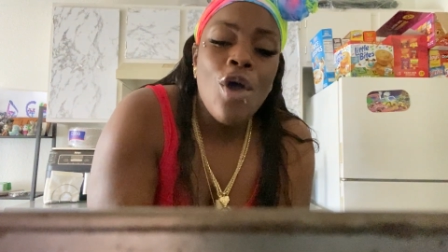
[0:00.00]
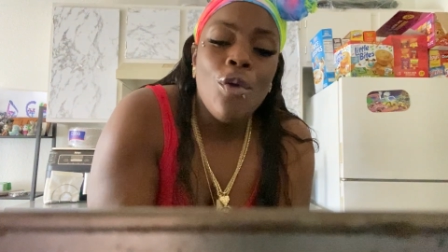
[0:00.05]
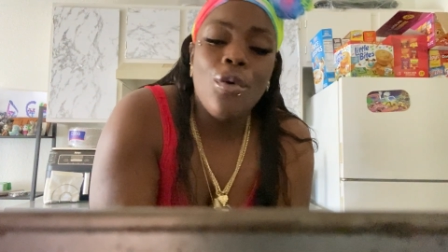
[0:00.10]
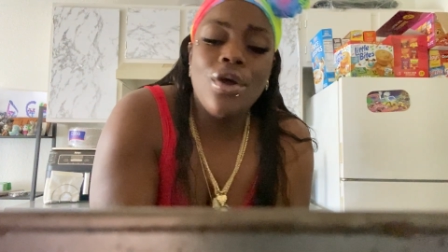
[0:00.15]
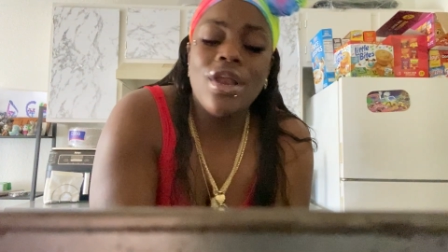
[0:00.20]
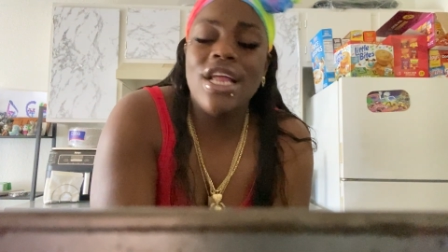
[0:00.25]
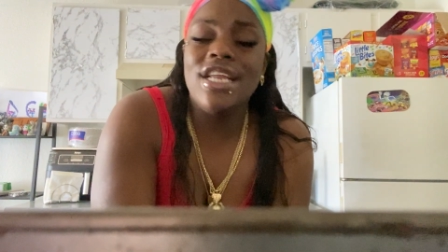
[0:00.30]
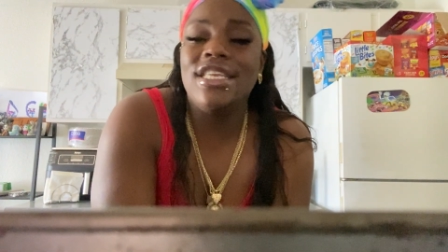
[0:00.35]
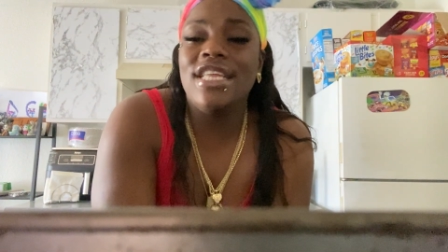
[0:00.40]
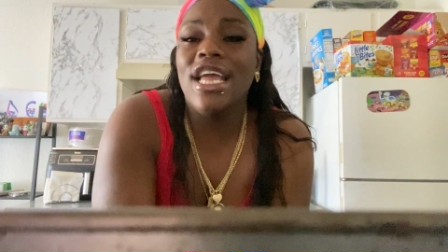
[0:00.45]

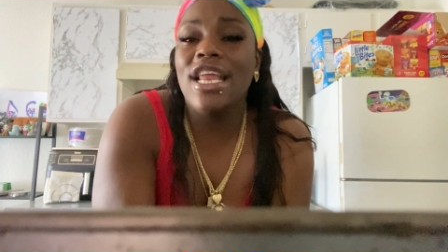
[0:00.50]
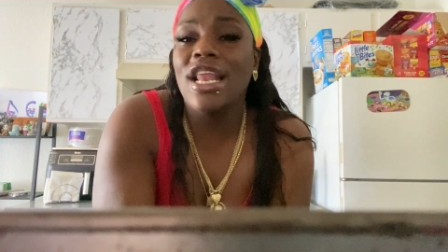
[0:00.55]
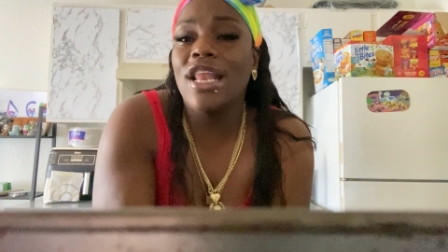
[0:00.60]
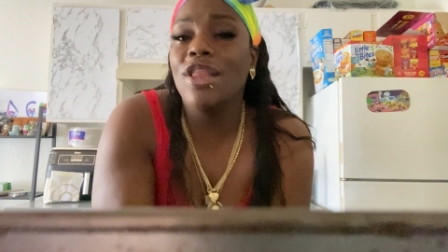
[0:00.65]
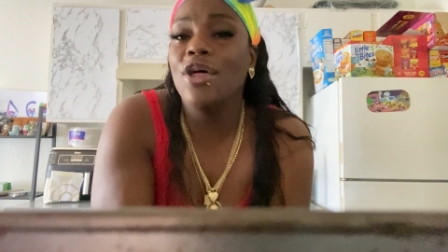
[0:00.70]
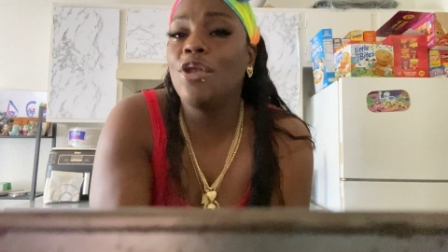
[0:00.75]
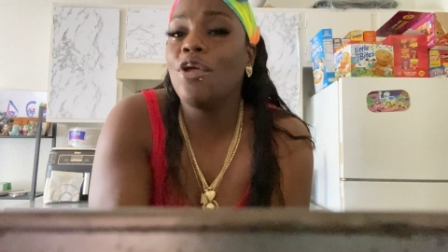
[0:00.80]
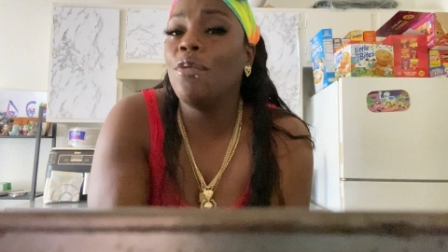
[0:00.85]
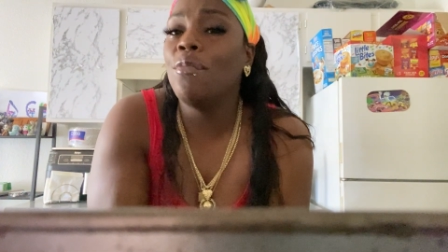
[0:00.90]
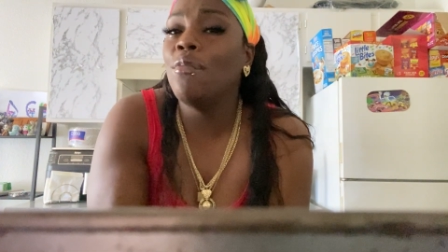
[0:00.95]
would have did a
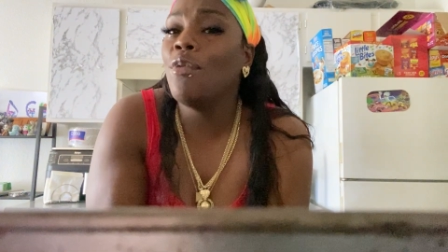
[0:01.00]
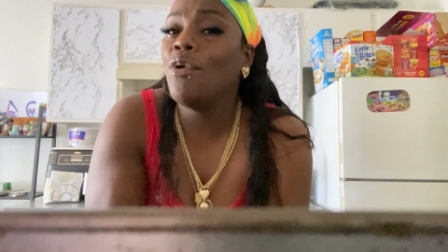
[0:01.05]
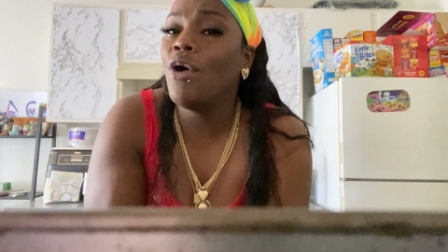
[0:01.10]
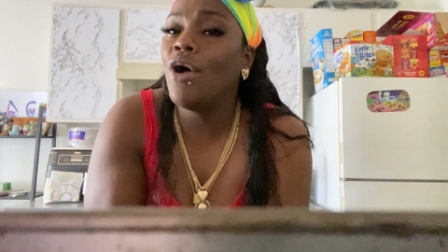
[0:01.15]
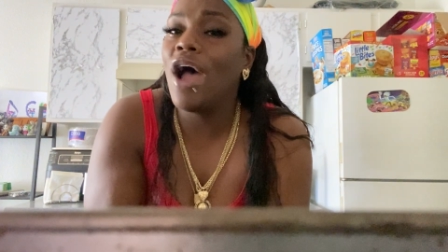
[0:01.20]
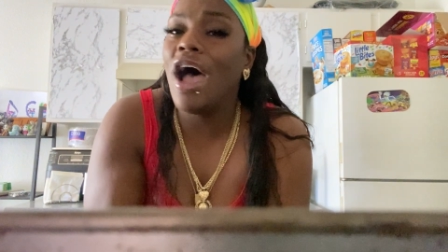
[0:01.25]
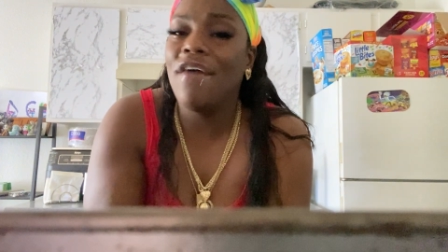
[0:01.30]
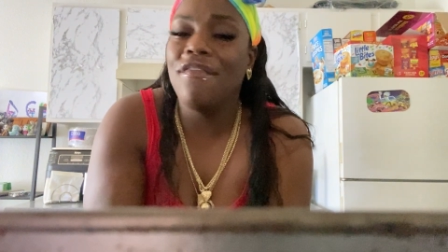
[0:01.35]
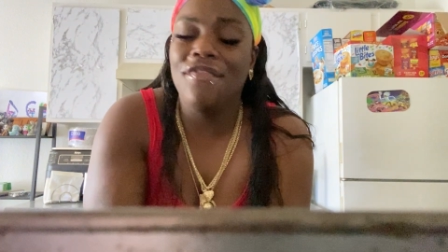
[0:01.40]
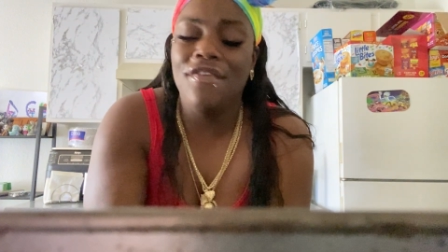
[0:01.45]
little more,
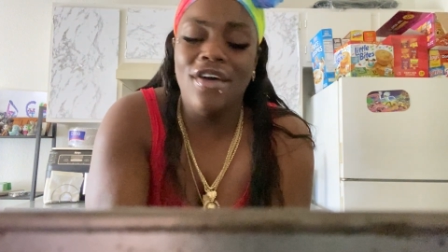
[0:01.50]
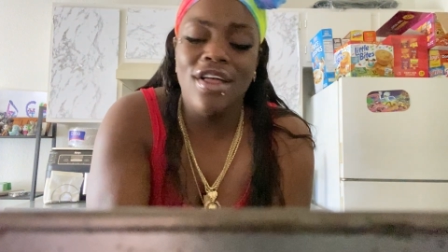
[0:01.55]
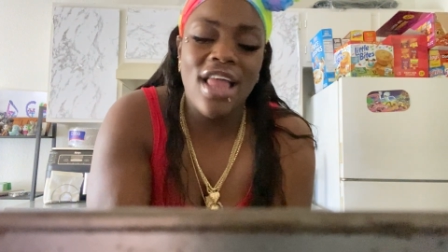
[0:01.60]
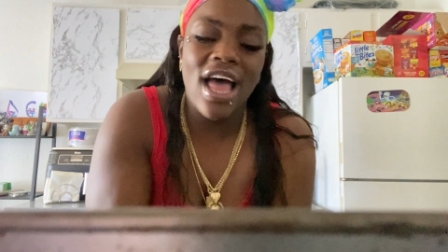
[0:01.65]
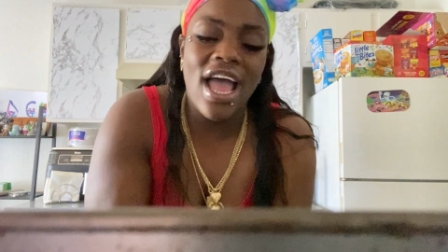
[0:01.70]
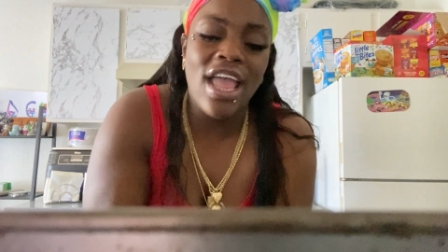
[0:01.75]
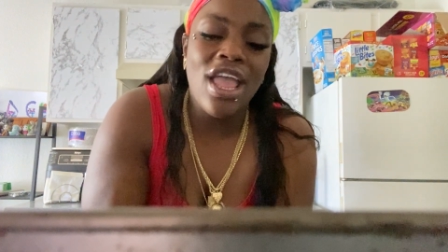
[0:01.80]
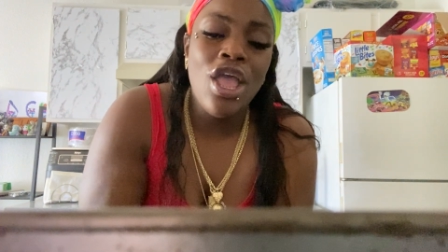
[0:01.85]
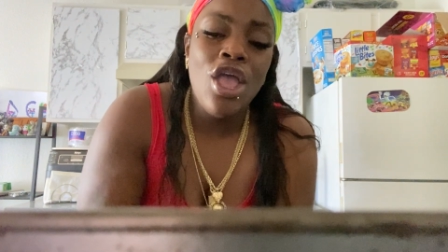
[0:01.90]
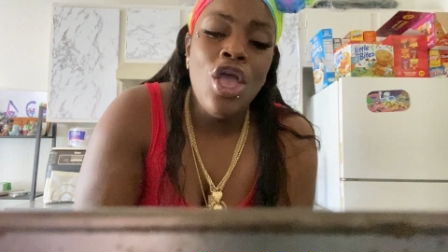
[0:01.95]
I feel
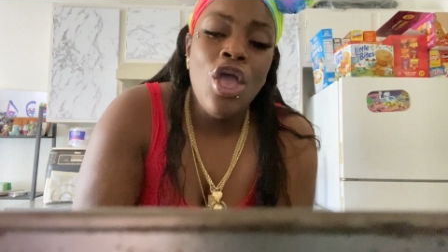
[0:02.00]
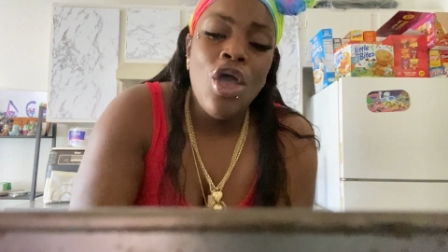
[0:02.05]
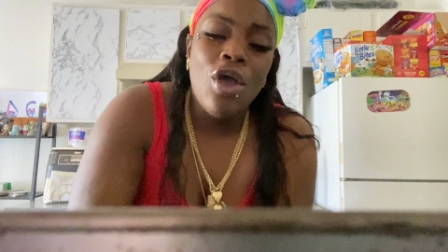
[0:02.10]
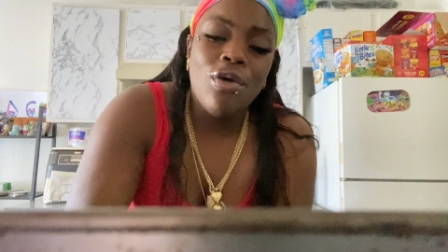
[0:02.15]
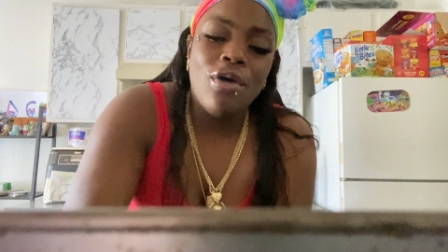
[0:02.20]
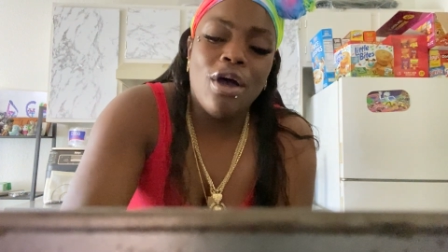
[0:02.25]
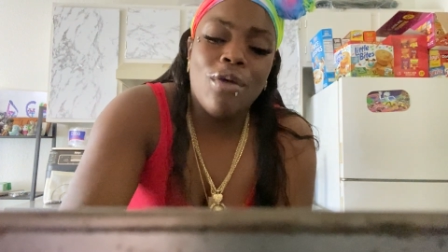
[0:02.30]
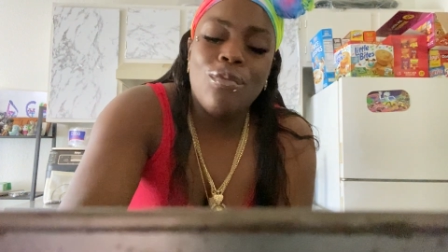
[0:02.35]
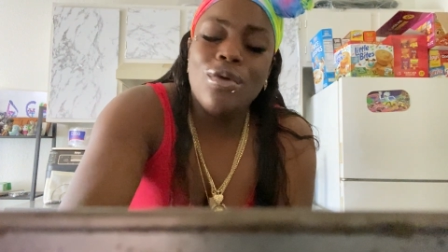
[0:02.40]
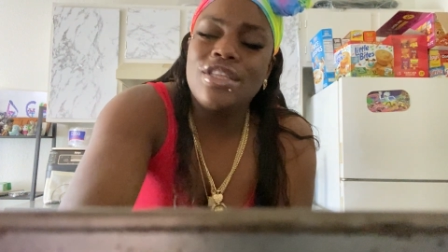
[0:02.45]
like,
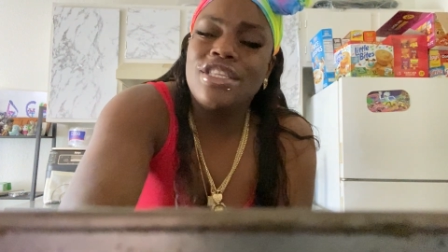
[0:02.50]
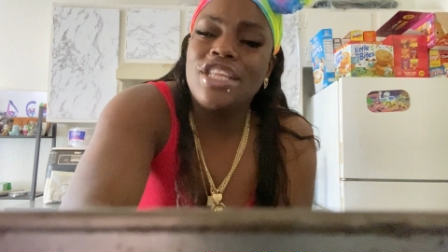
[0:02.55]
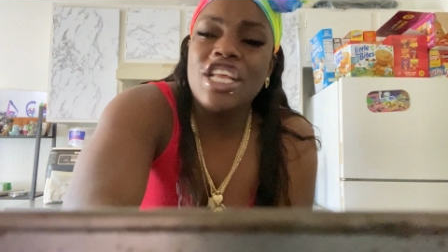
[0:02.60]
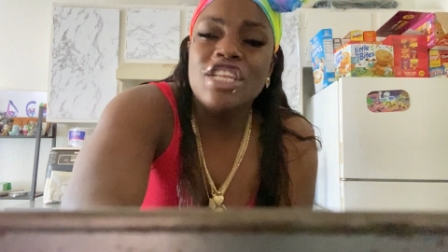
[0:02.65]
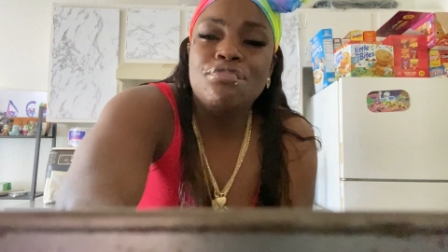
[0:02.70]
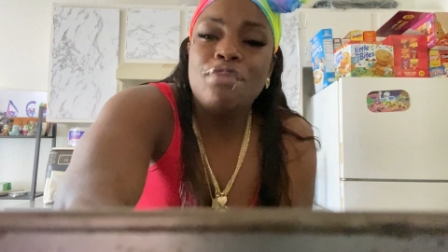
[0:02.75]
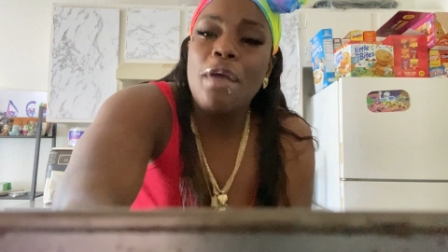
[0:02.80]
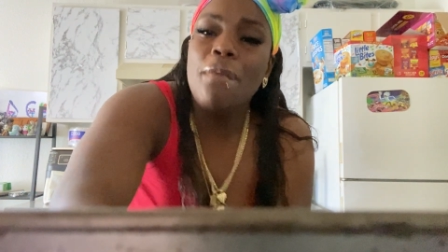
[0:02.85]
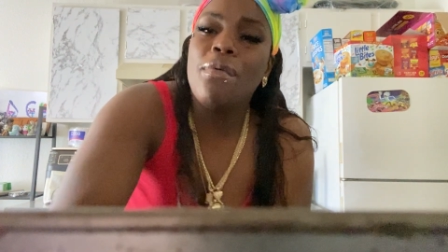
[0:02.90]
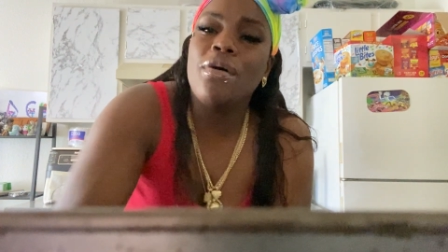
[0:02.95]
like would
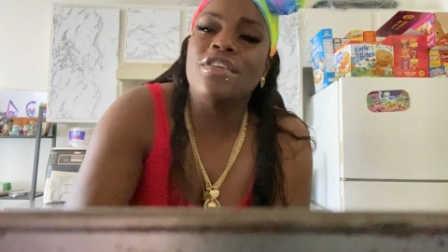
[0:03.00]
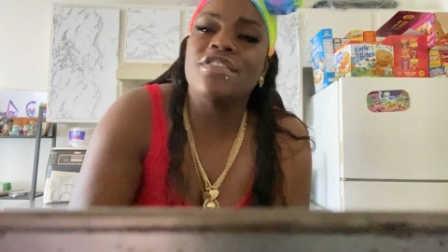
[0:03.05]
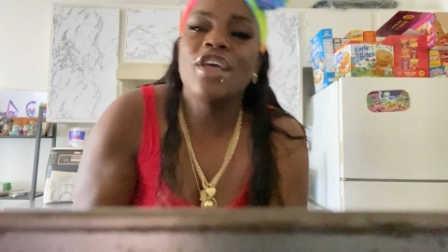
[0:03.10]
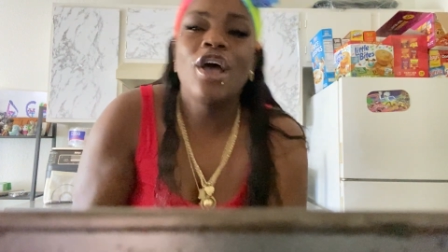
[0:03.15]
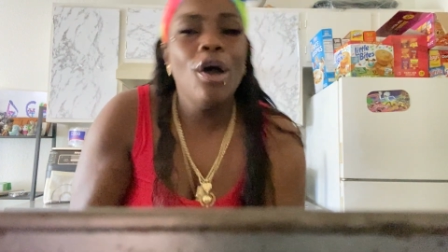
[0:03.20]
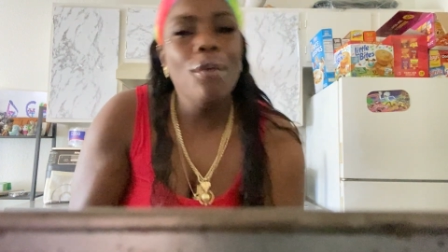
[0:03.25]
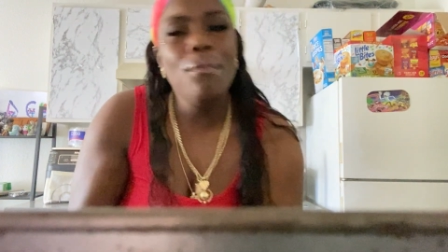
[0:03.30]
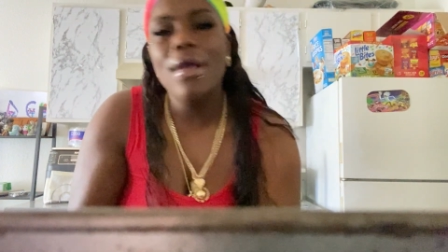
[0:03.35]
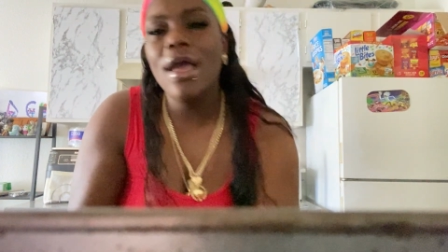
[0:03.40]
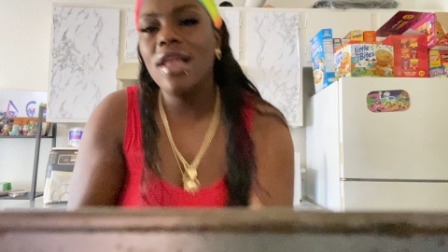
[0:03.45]
these people
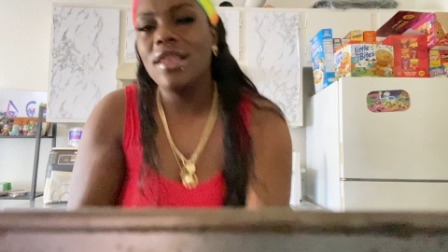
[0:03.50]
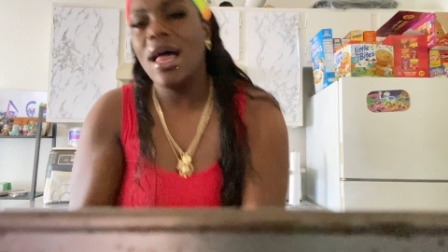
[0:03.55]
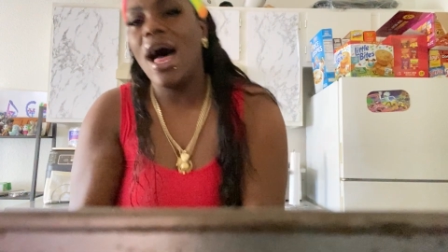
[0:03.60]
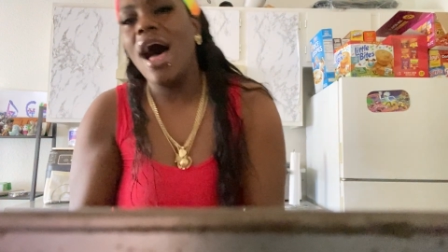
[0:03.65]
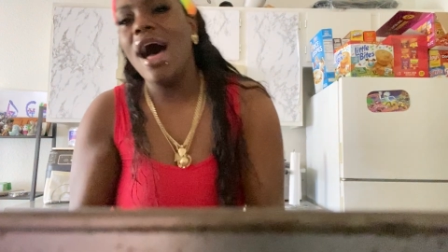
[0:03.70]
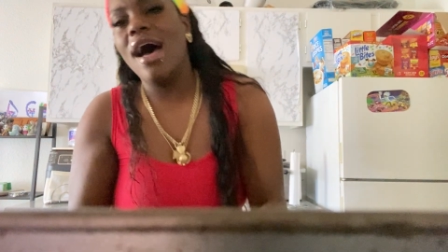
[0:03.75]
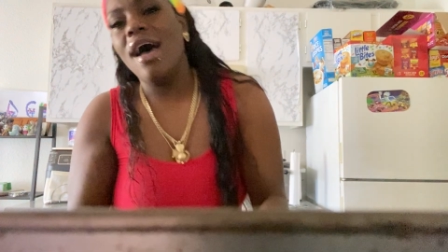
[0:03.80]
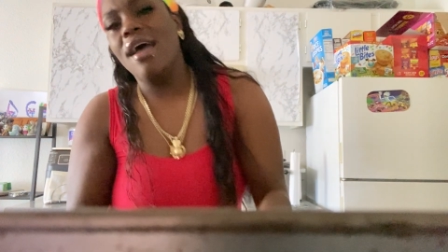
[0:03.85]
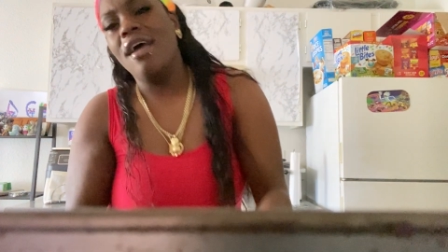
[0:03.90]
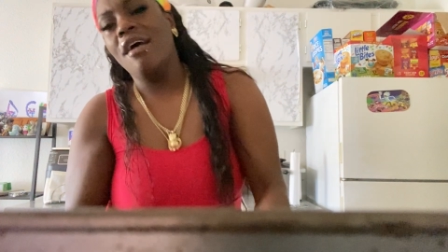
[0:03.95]
still be
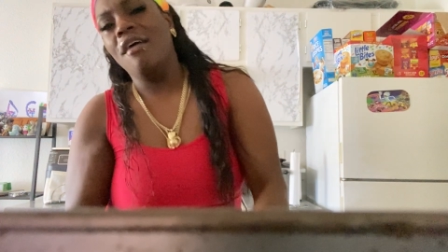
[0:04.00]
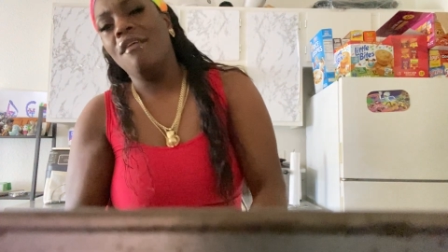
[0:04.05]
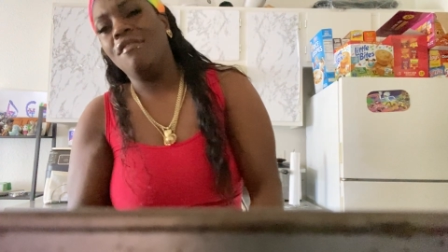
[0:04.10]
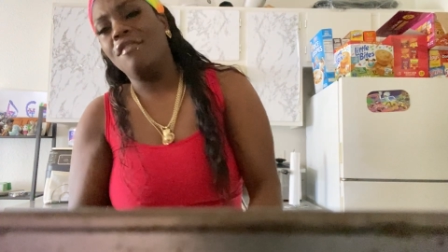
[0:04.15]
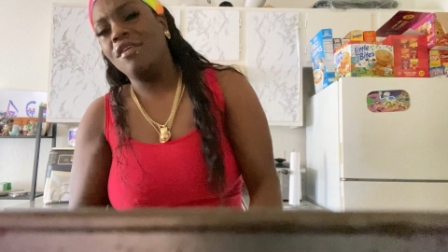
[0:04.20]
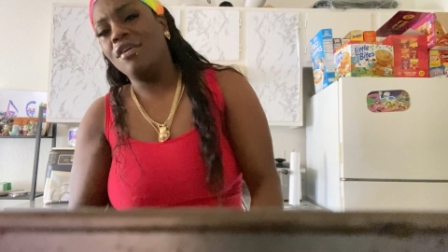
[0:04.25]
alive?